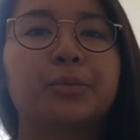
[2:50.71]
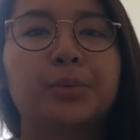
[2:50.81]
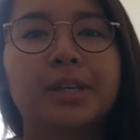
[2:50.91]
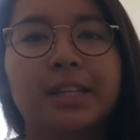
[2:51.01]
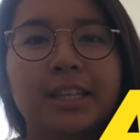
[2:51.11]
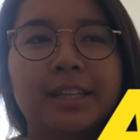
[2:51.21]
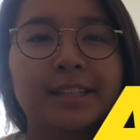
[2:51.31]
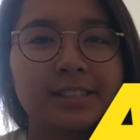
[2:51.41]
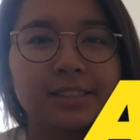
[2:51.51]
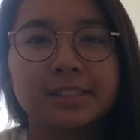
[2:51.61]
weekly
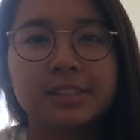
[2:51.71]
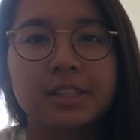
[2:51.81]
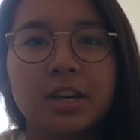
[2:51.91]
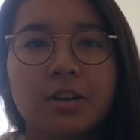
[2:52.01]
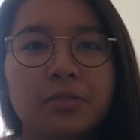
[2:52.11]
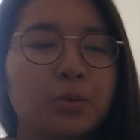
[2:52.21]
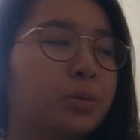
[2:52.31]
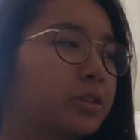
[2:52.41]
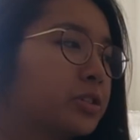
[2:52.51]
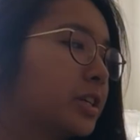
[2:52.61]
analysis for all
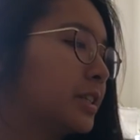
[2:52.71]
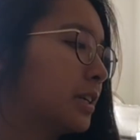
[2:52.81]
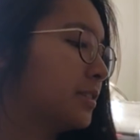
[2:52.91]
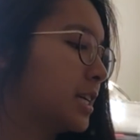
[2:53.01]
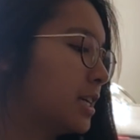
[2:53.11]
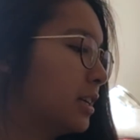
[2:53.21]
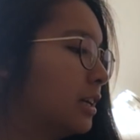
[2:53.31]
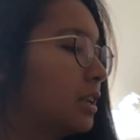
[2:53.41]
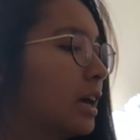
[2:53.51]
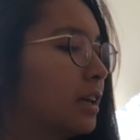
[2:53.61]
the trades that I've
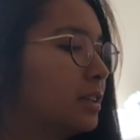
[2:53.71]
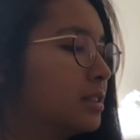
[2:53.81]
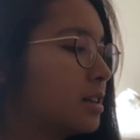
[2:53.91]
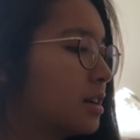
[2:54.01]
taken and